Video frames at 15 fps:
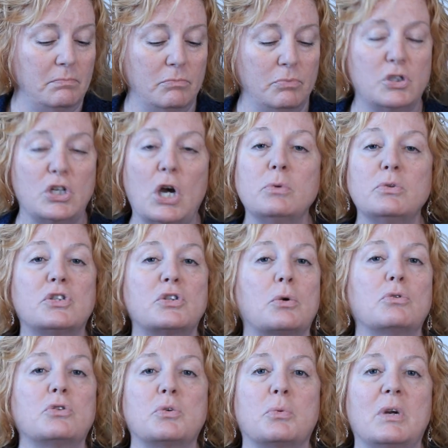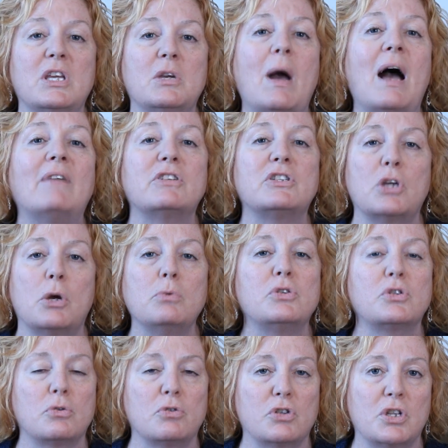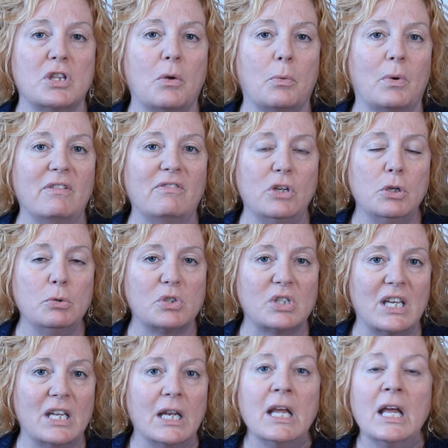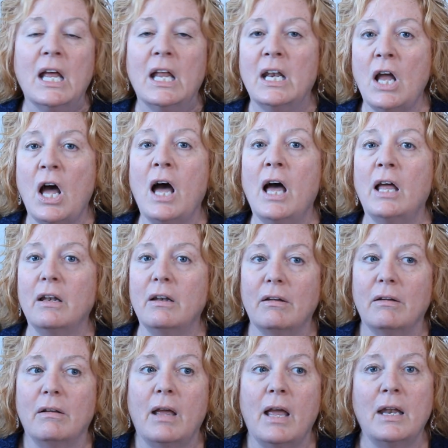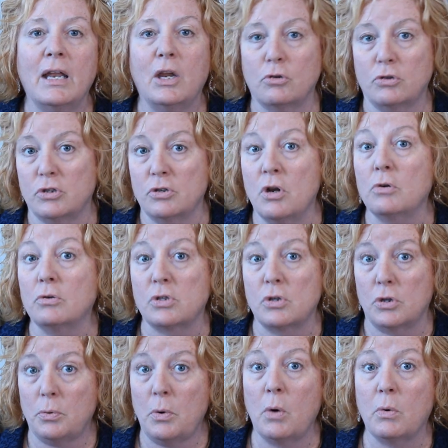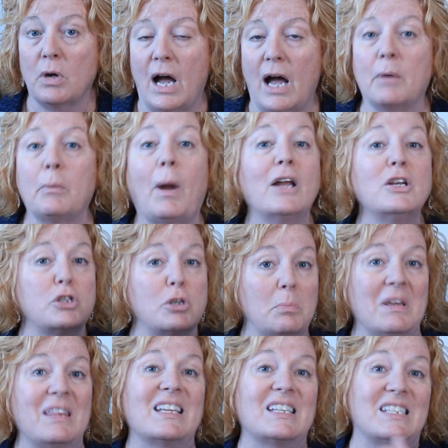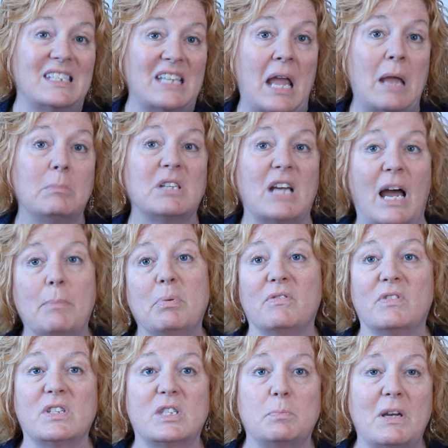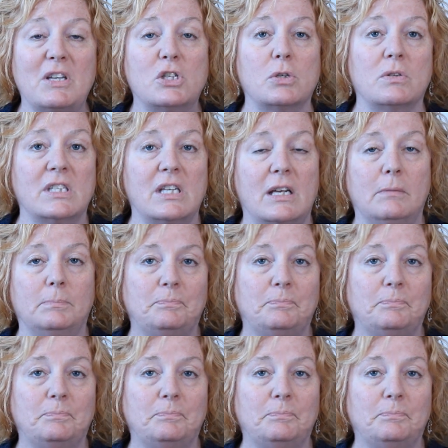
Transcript: toe surgery, you have a toe surgeon that reviews it, not an ears, nose, and throat guy, right? Should be the same type of a specialty.